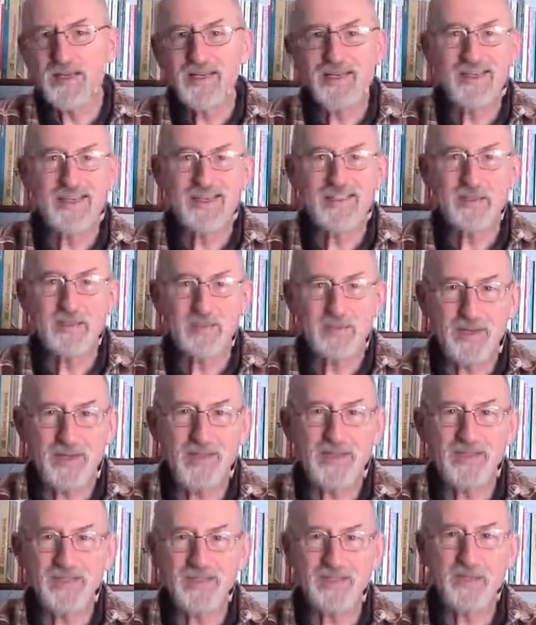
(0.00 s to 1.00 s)
it's a
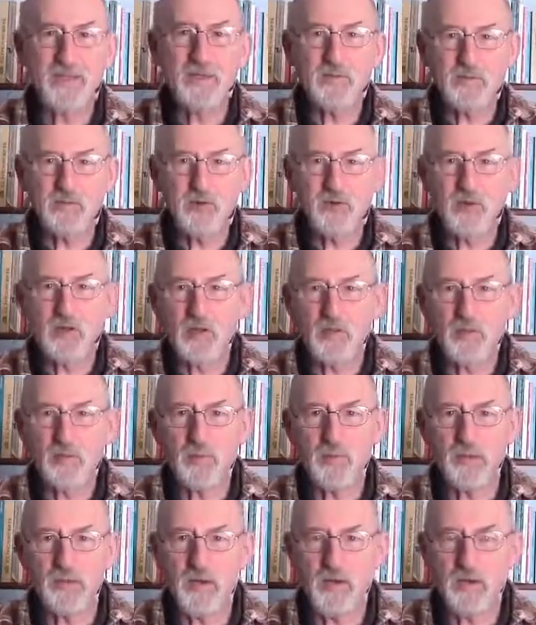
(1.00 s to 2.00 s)
pain to keep tuning up
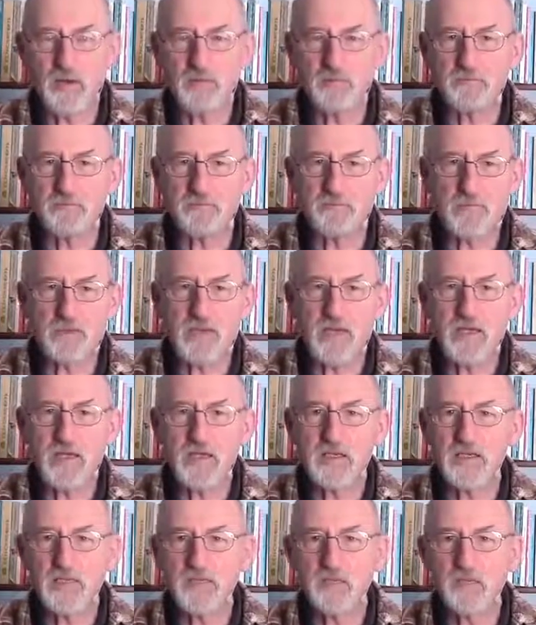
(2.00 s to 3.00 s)
and down to get
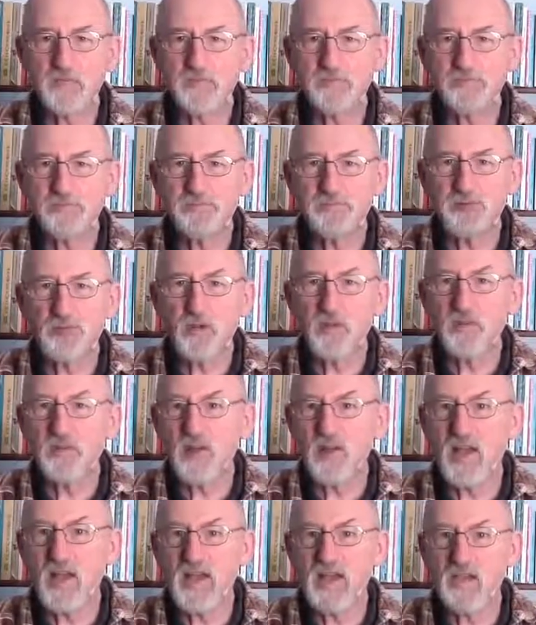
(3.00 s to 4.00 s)
it done
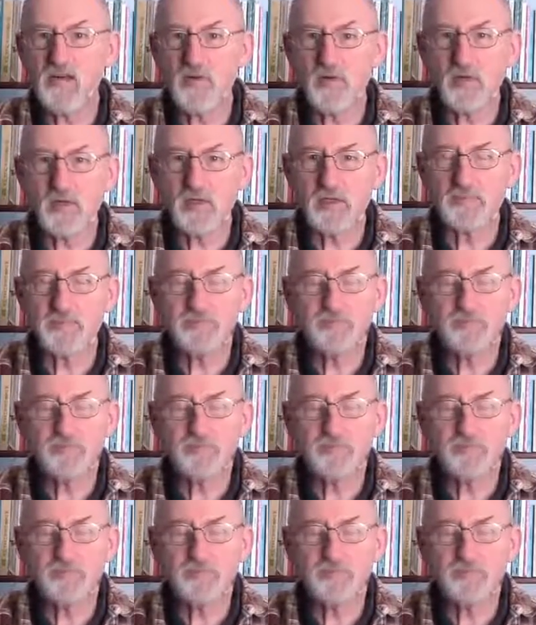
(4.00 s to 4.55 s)
very accurately.